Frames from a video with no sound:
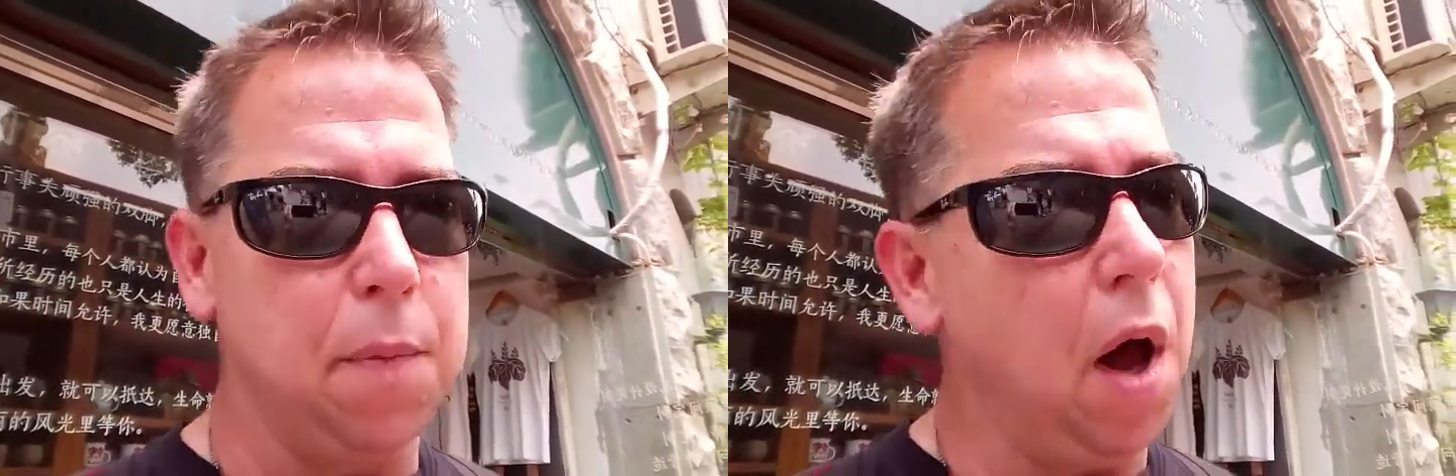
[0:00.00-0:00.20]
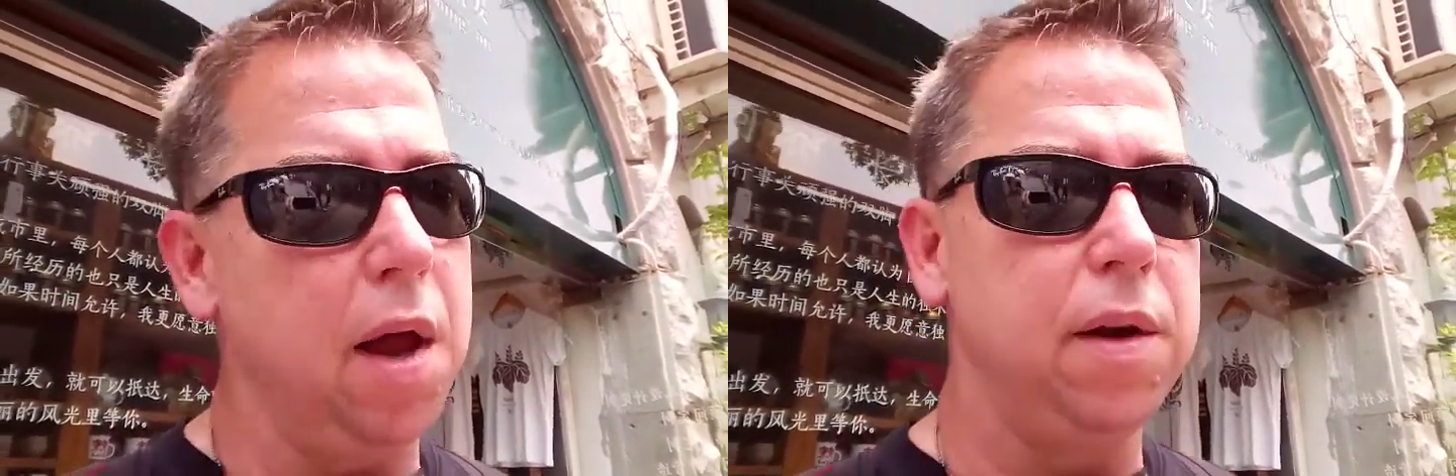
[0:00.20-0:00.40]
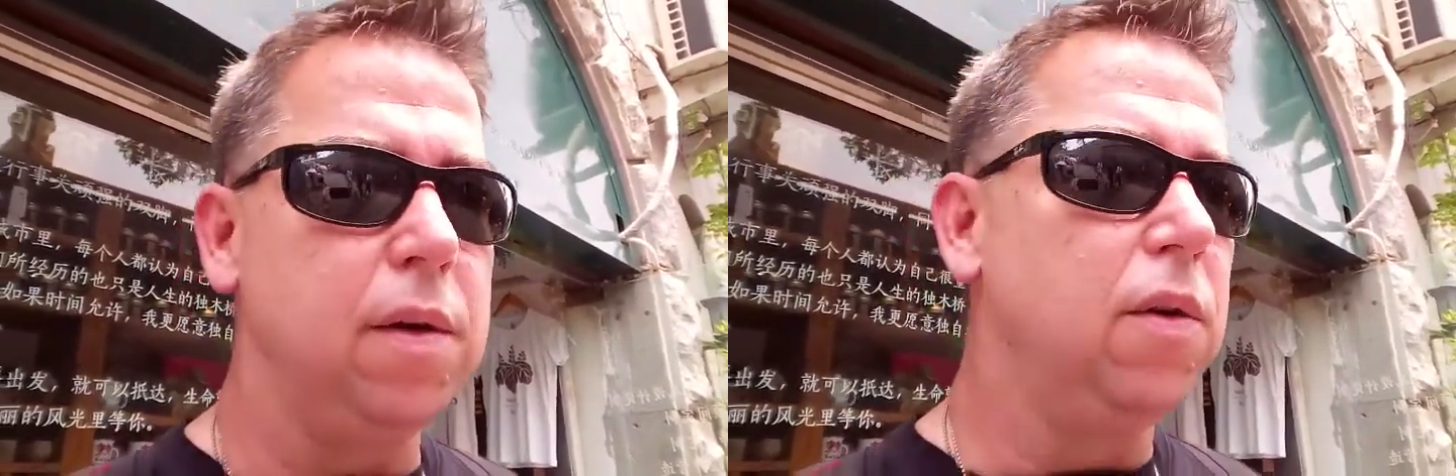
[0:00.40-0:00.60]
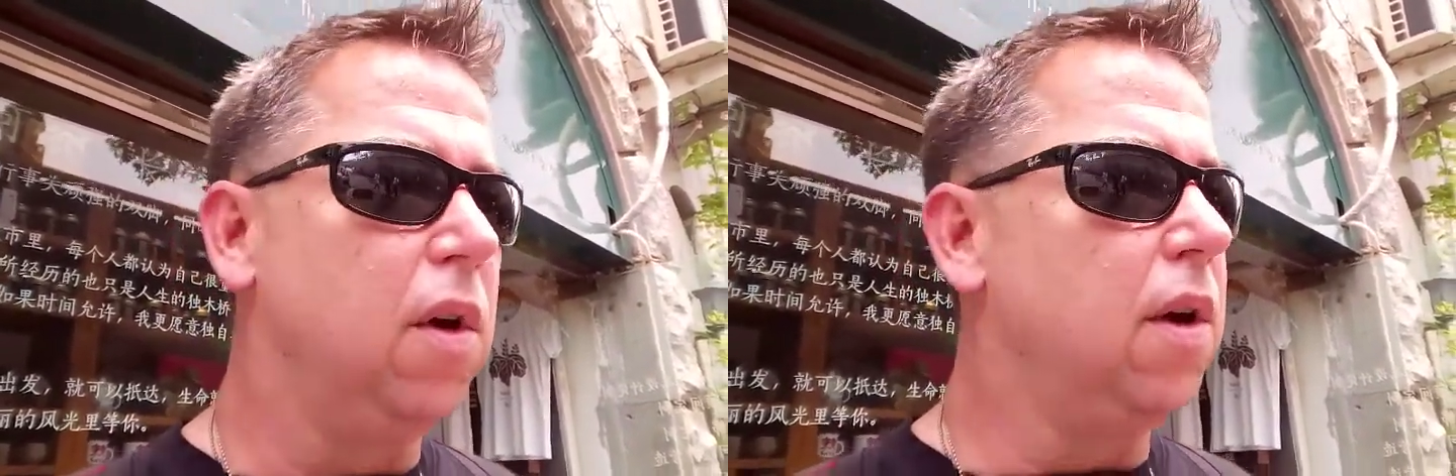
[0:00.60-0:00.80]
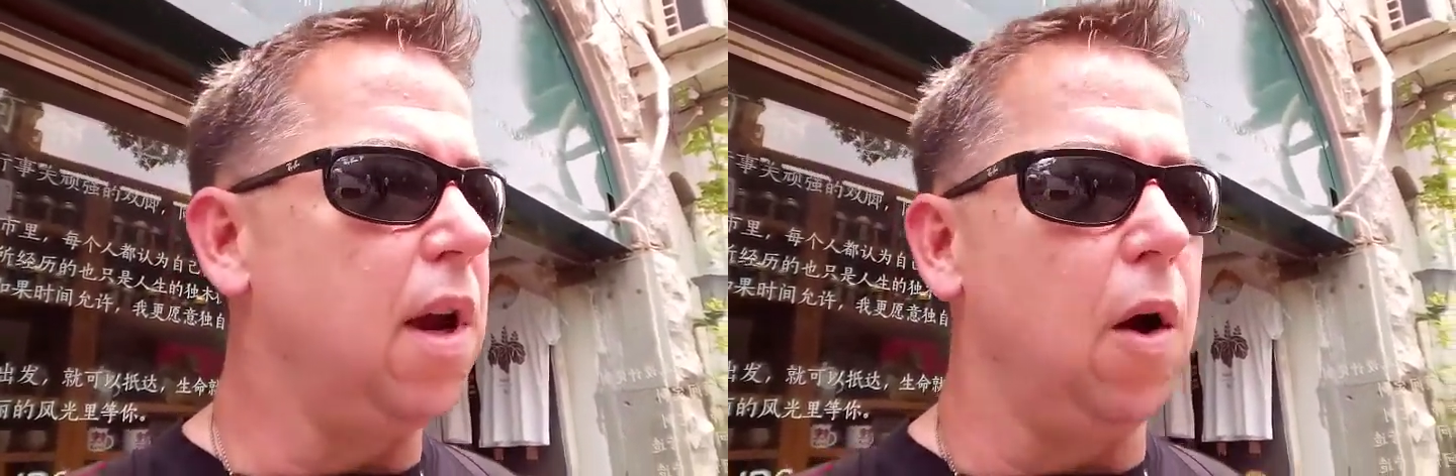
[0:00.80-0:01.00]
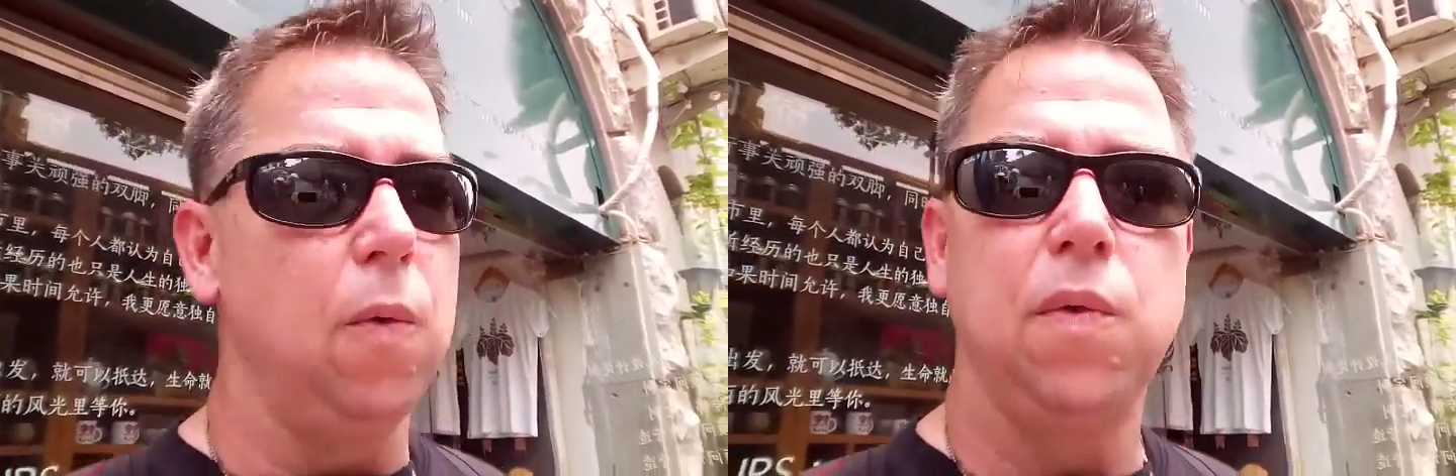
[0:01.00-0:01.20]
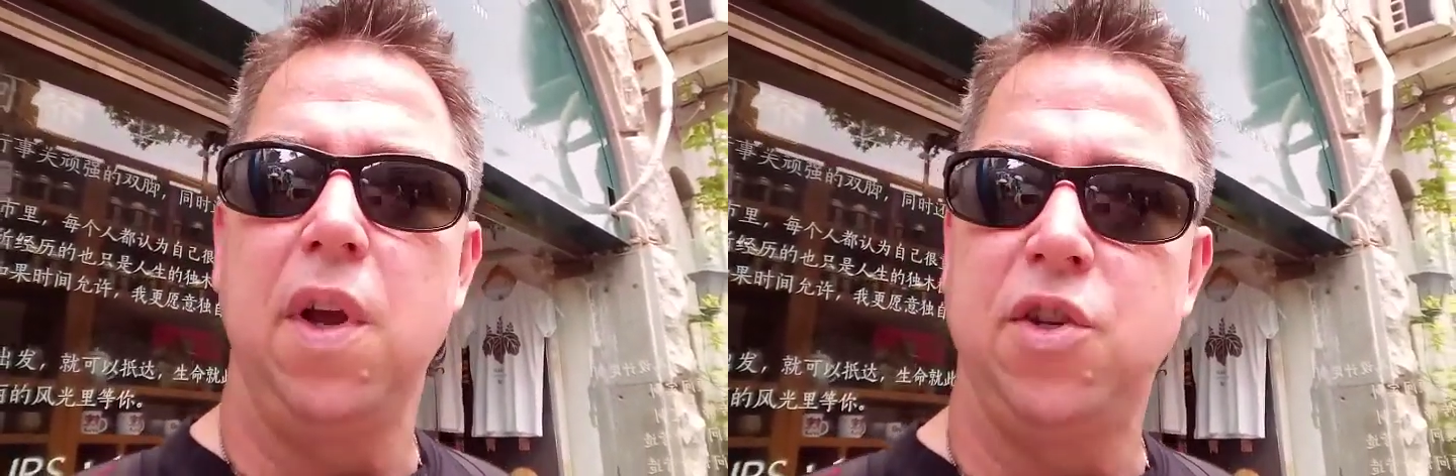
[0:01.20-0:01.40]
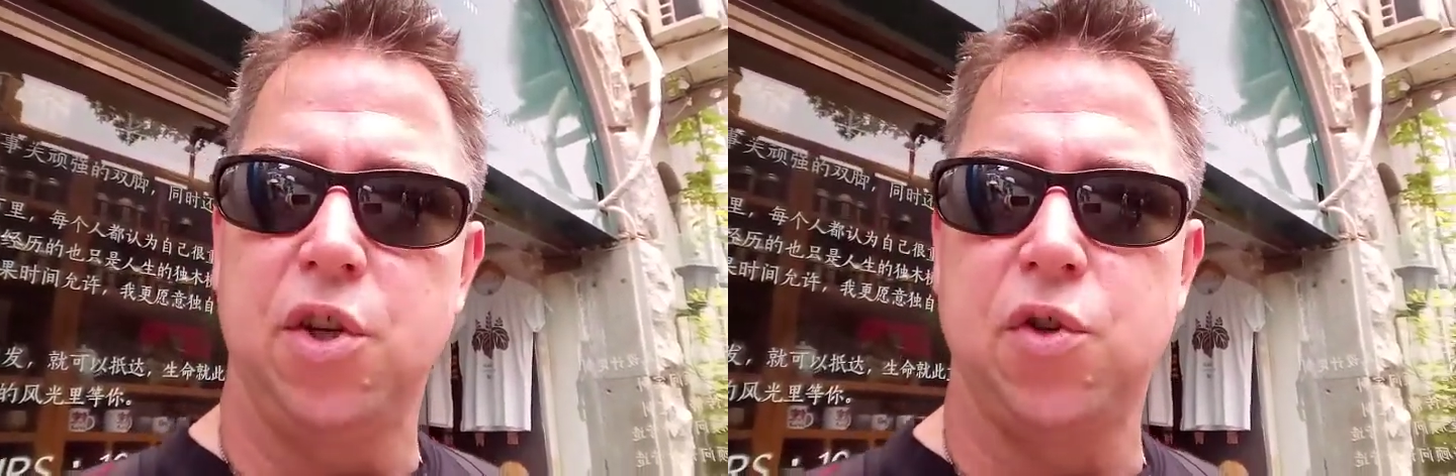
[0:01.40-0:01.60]
but you know,
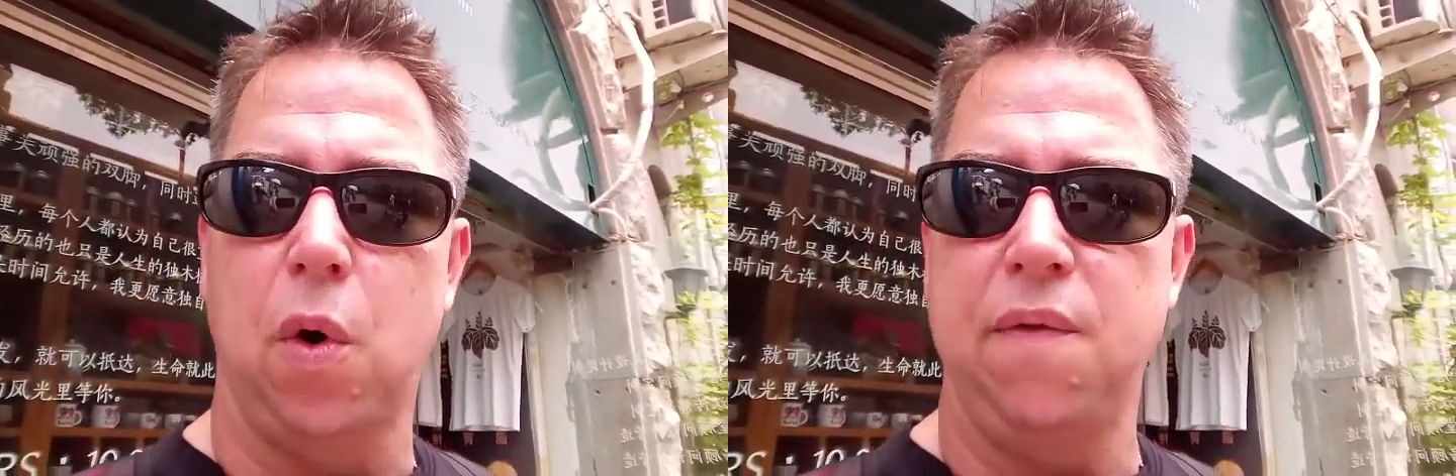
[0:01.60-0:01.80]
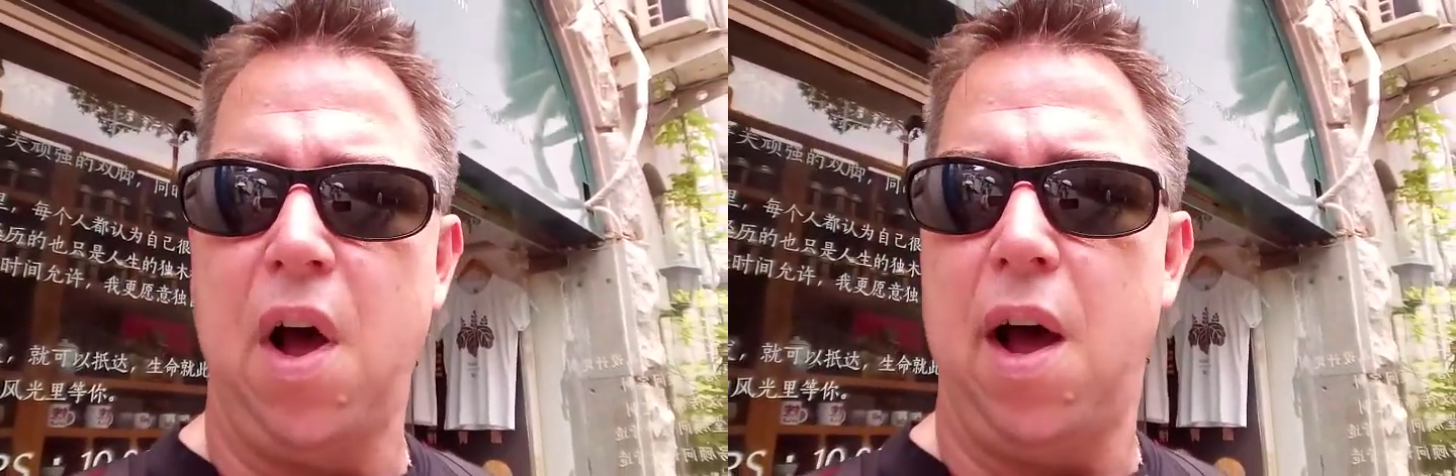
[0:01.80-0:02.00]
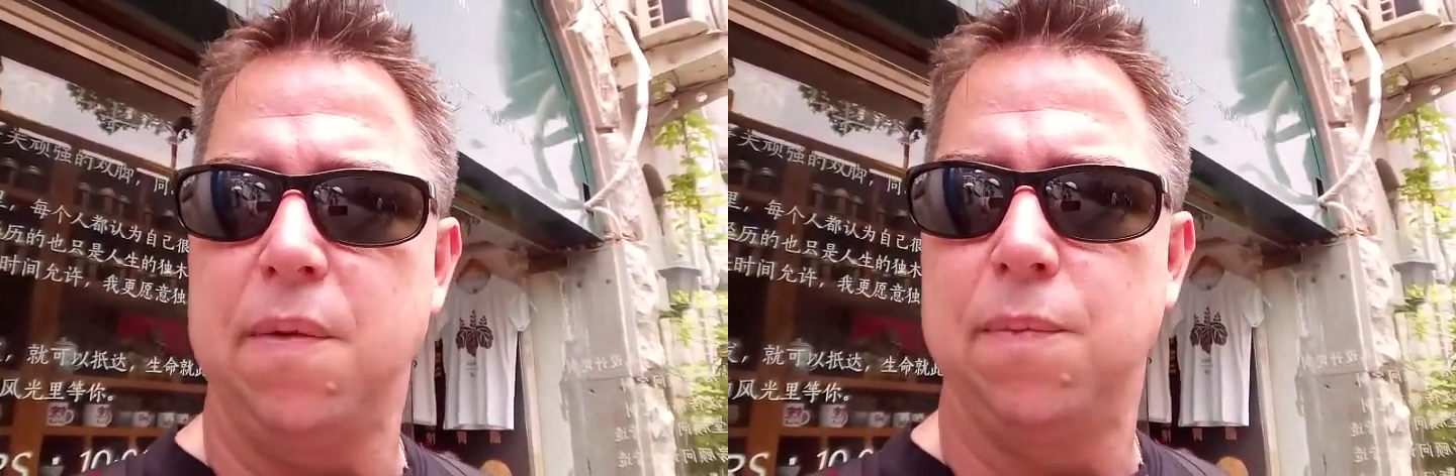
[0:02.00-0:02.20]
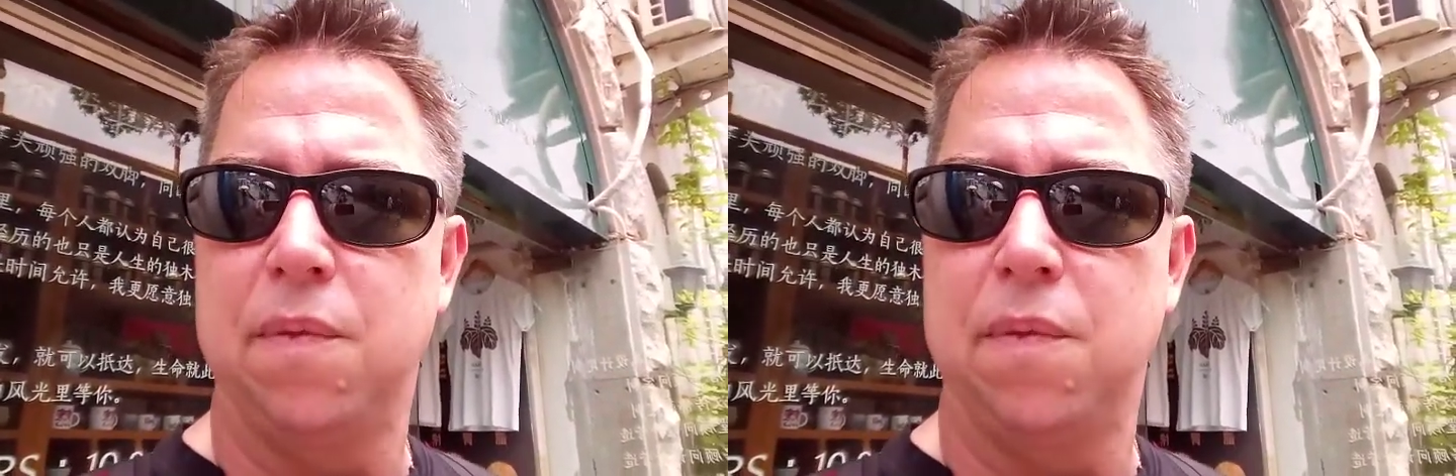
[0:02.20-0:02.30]
it's just sort of odd.